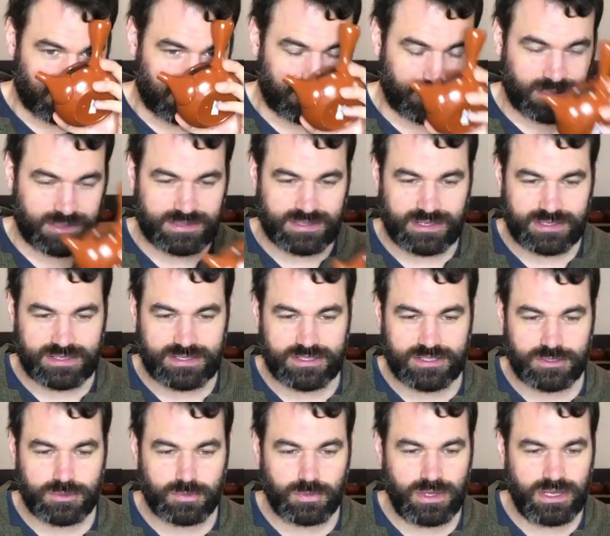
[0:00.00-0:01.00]
There's a
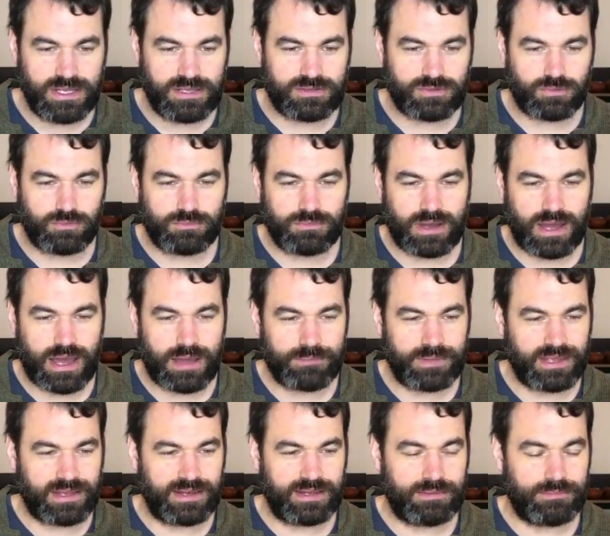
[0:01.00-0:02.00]
sweet
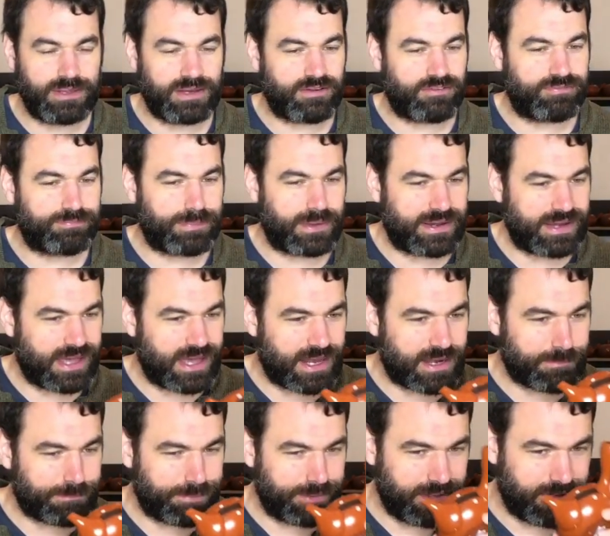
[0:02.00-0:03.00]
umami, a little bit of
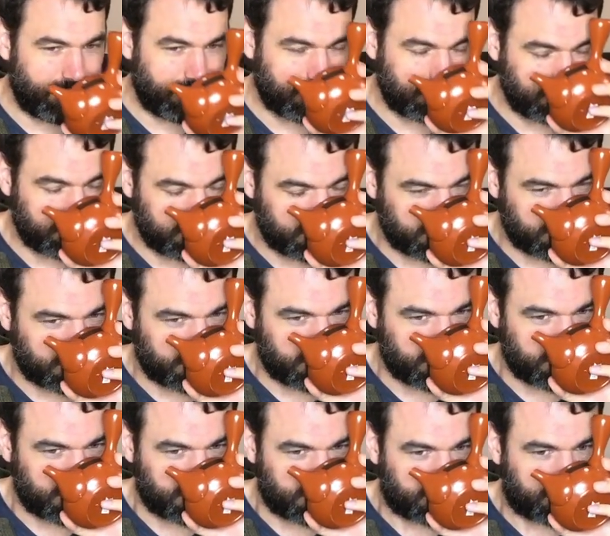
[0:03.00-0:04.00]
banana peel.
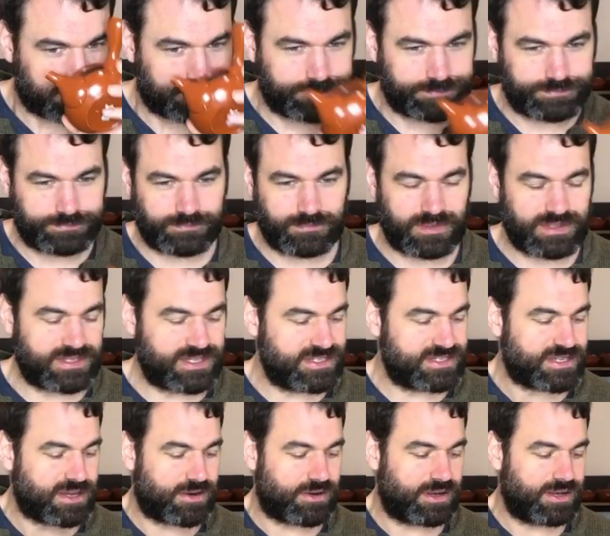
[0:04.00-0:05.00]
These
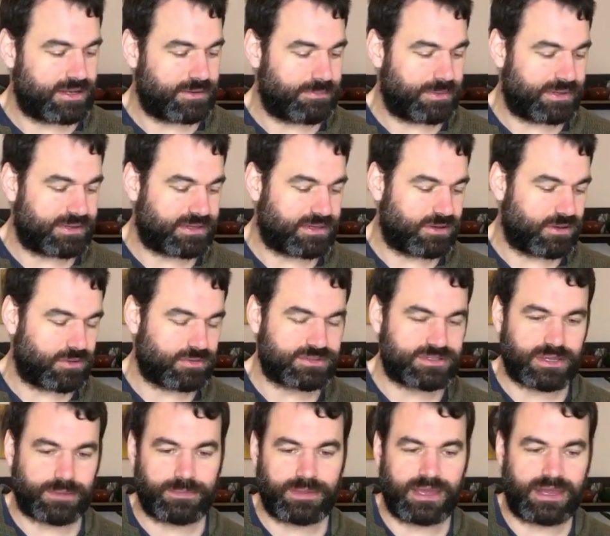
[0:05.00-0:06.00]
are a little bit the notes
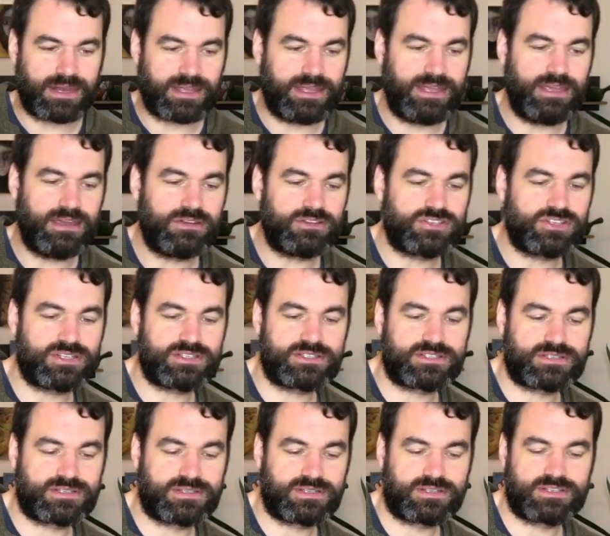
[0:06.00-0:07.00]
I'm getting here,
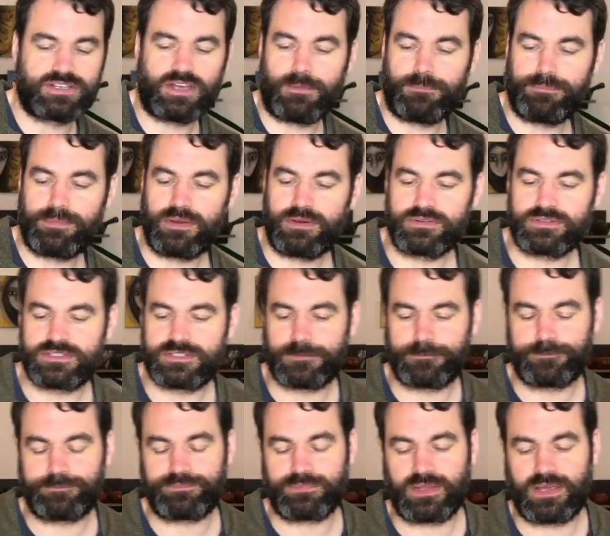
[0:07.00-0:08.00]
just the top notes.
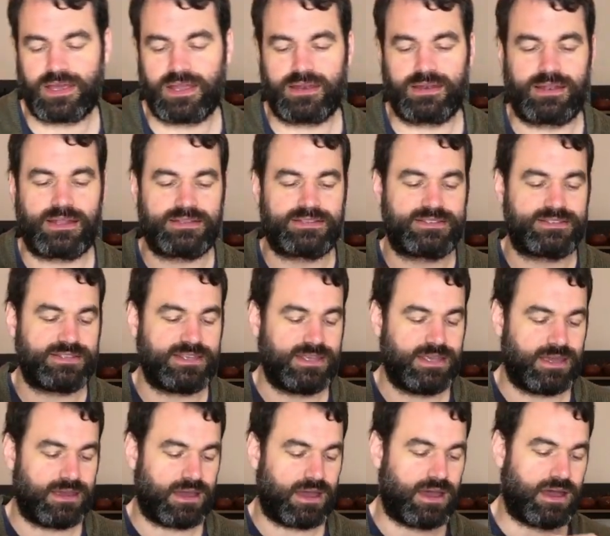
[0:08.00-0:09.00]
And let's
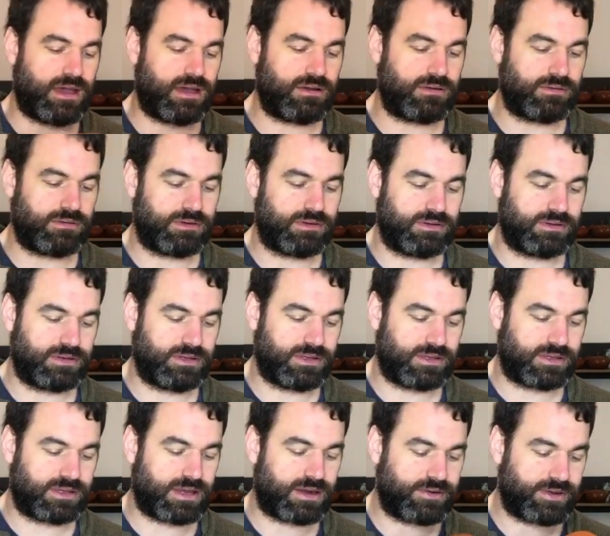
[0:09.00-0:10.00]
see how
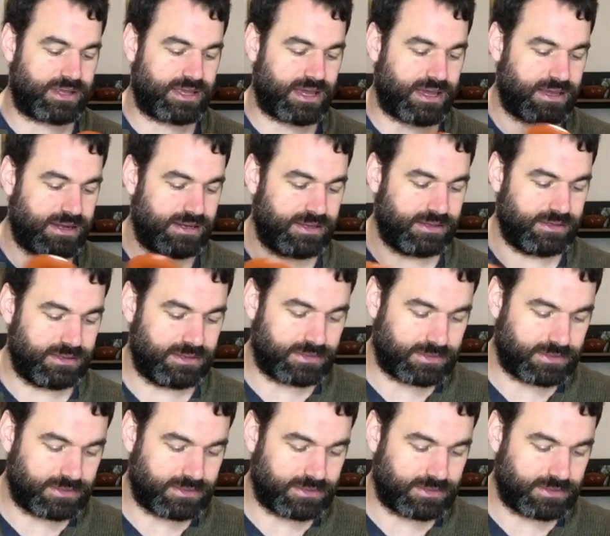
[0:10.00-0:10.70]
the Karigane.